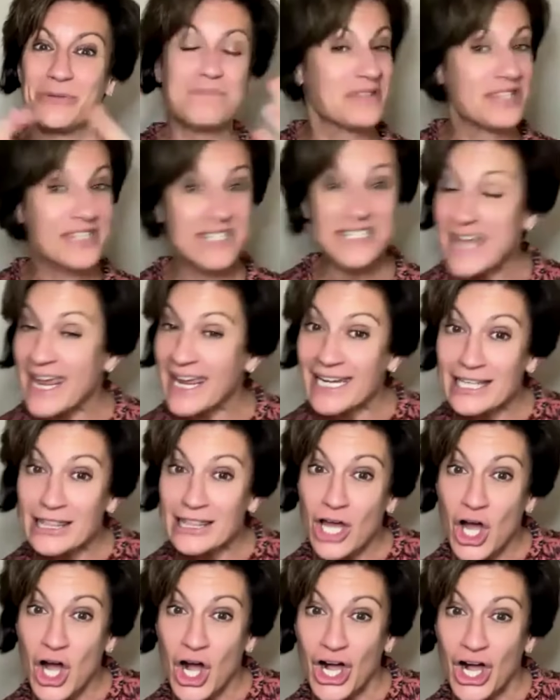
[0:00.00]
state
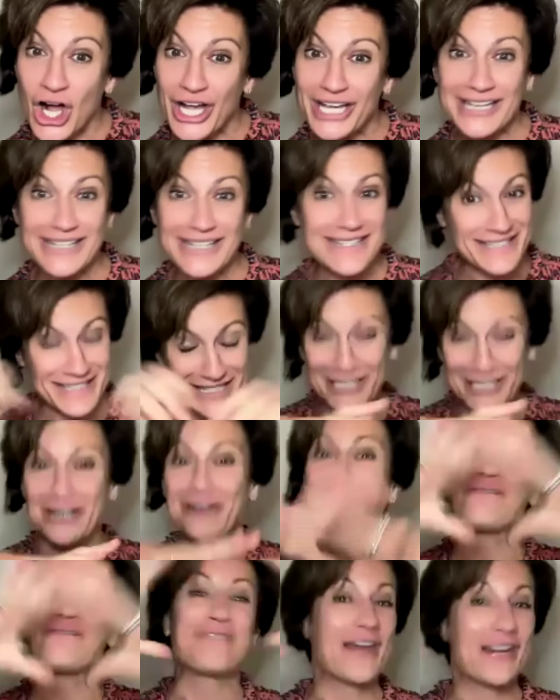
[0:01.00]
laws,
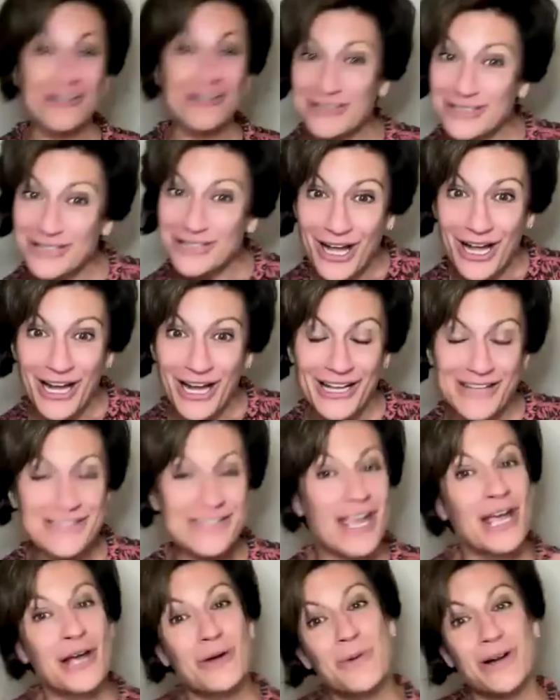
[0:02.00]
federal laws,
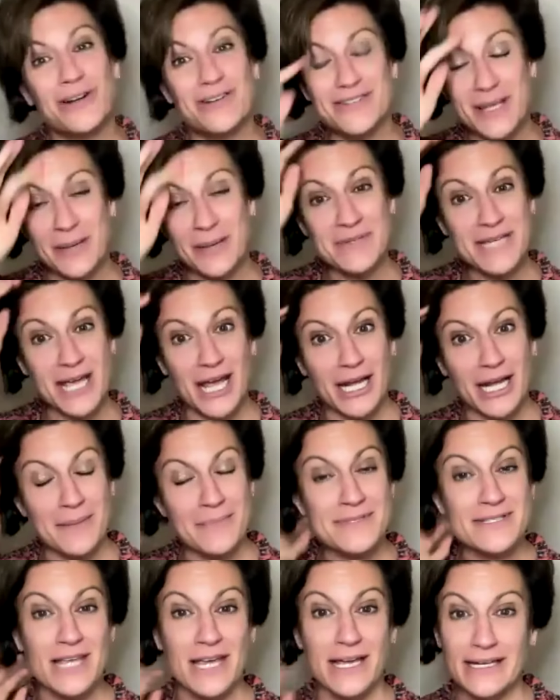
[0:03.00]
where
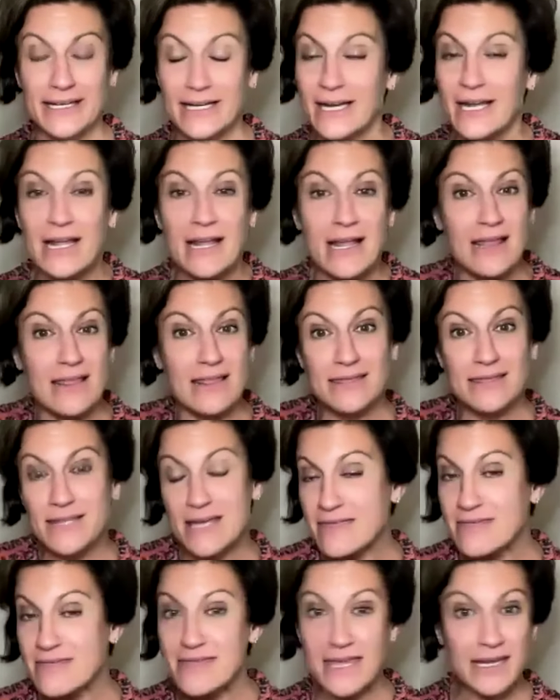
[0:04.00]
sometimes like
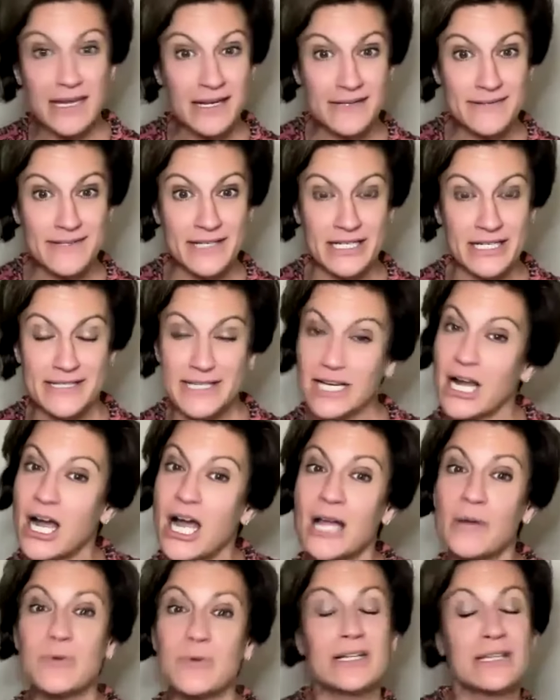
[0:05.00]
the things that it's like, oh,
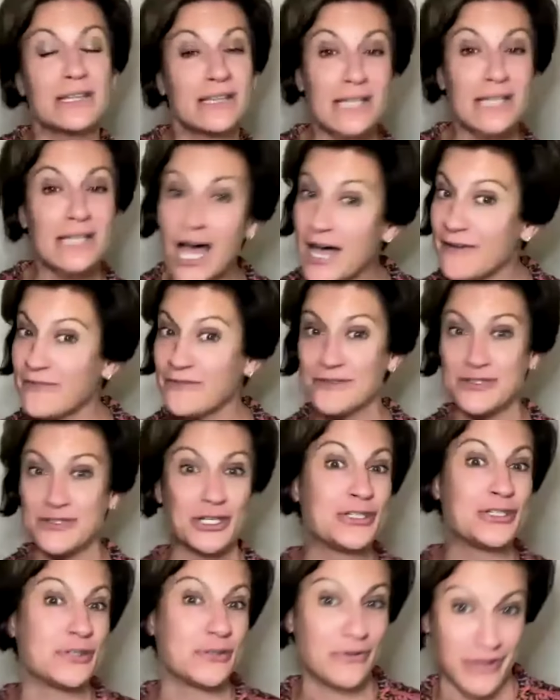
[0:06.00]
I would love
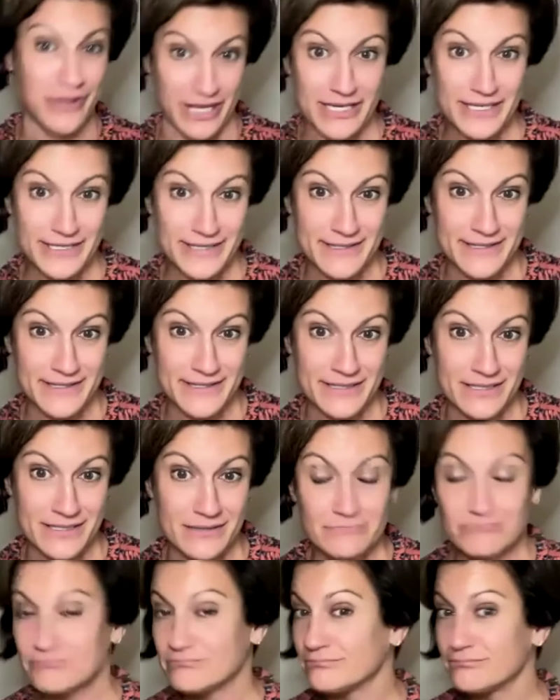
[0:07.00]
to do this,
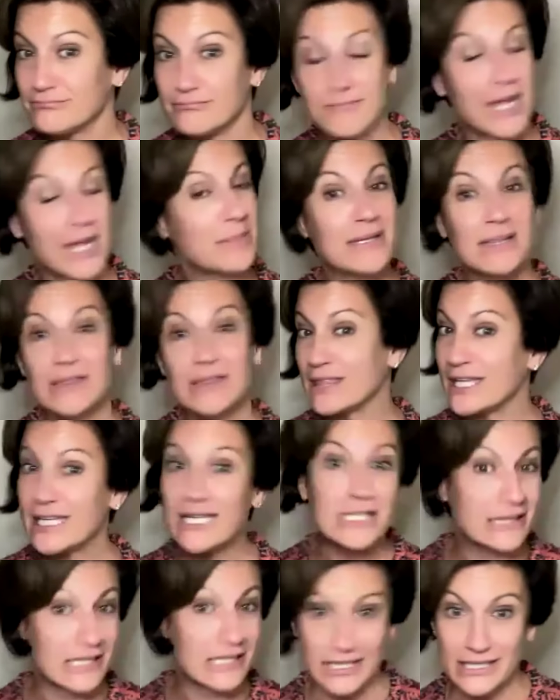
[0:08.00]
maybe
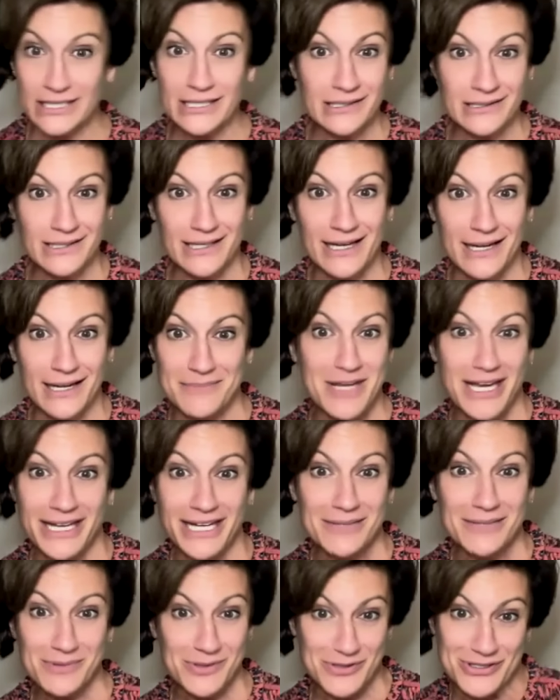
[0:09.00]
legally, I'm not
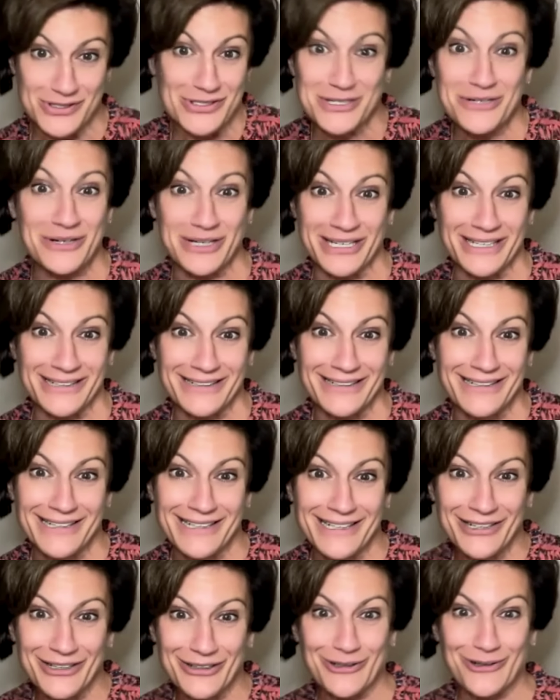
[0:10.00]
able to do it,
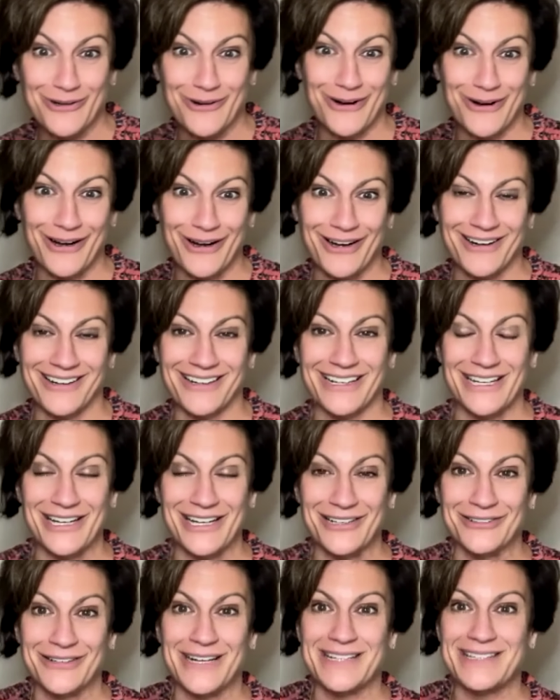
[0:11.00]
or,
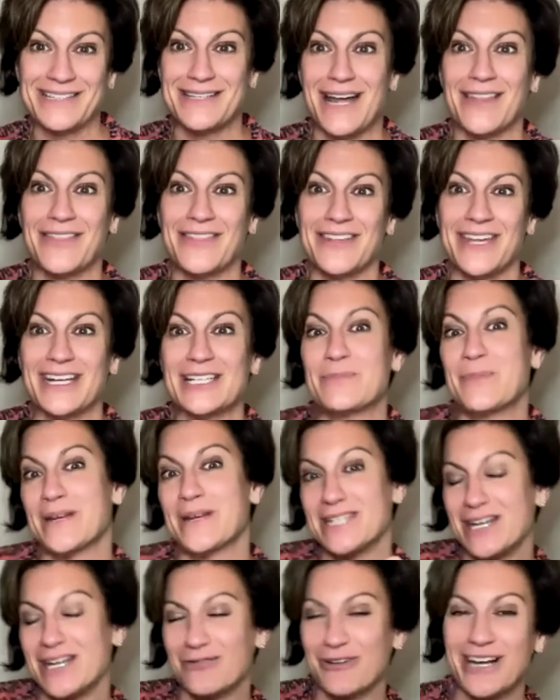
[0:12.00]
it's not the
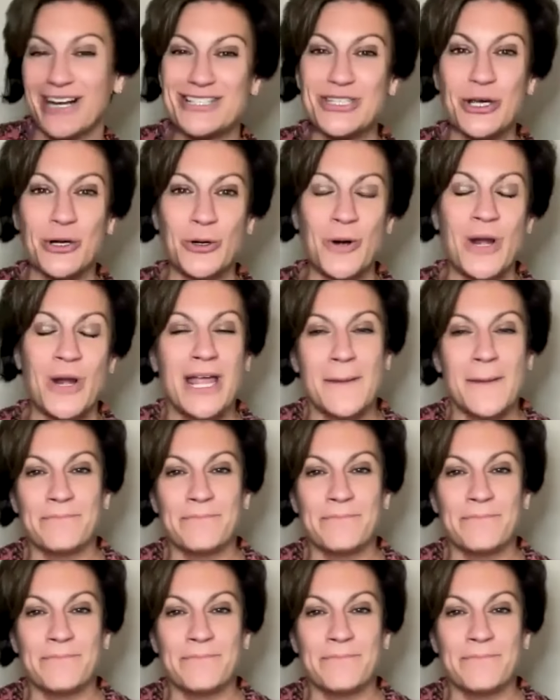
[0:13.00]
expectation, right? So